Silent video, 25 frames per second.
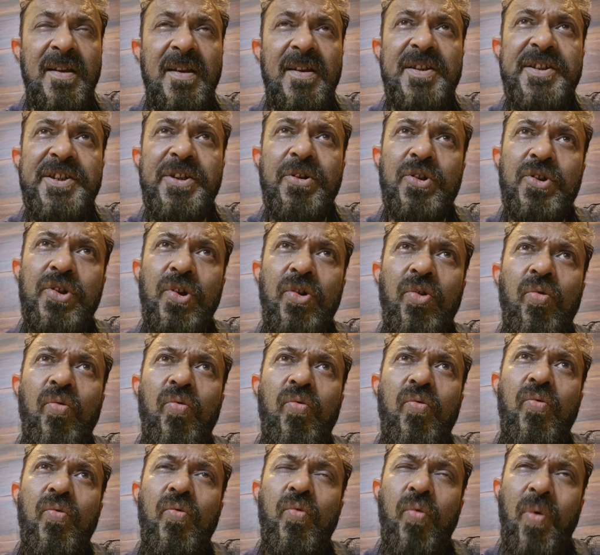Due to
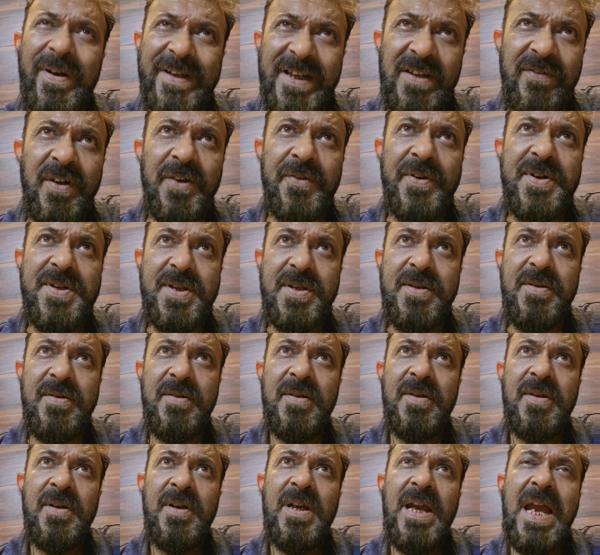whatever
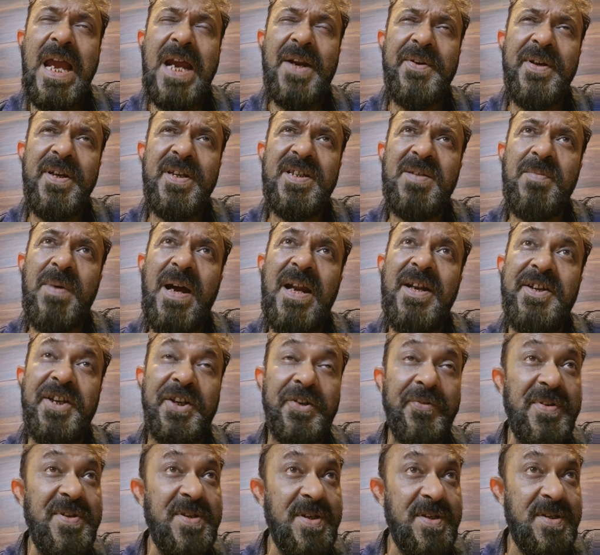reason, aggregate demand
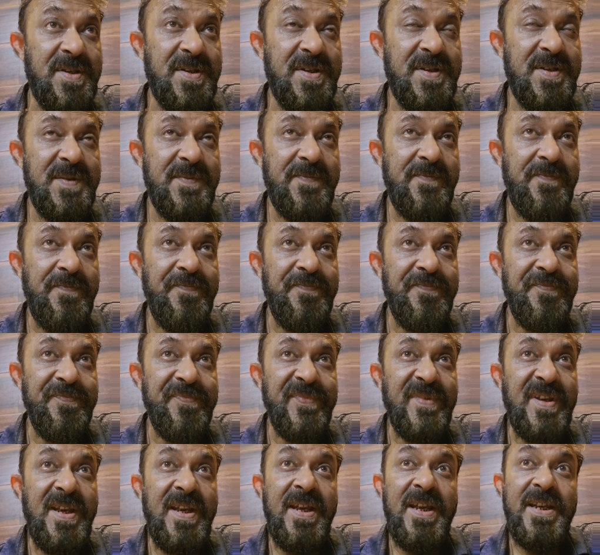decreases.
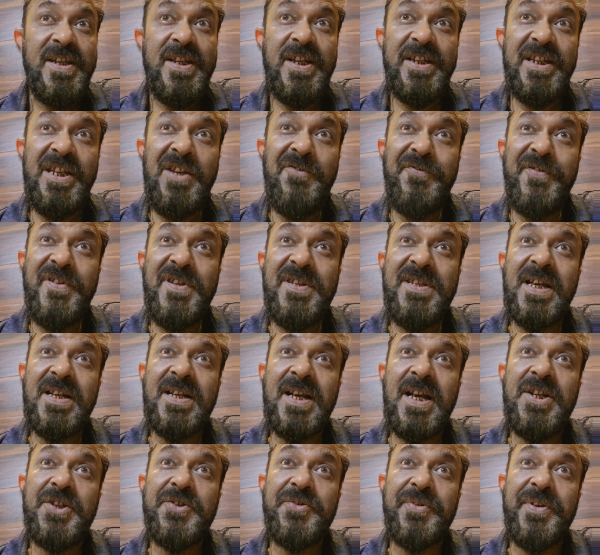Now if in the
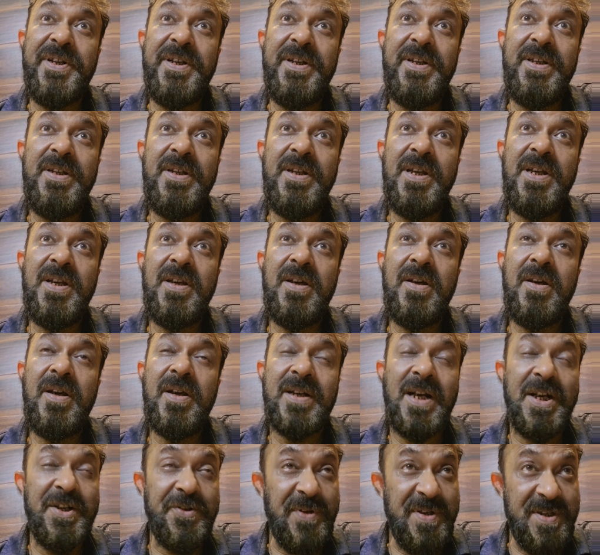a
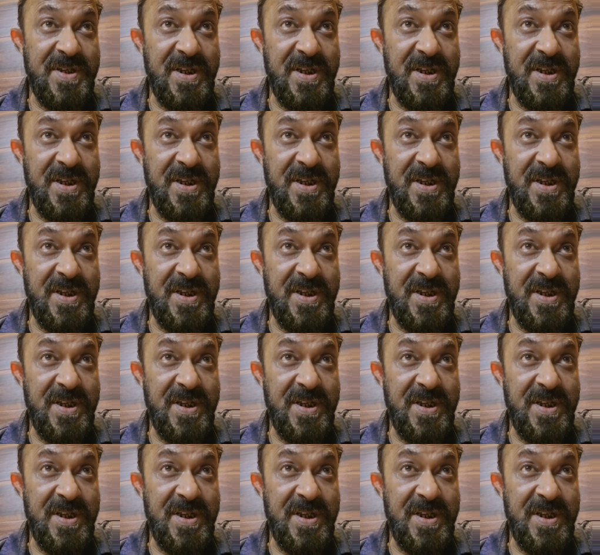country's